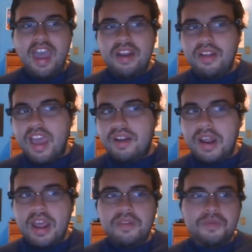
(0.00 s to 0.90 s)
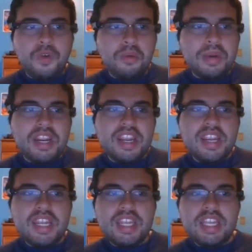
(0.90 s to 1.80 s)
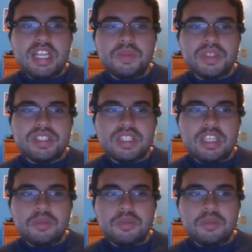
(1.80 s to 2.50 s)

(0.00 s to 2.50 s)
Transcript: And for me, it was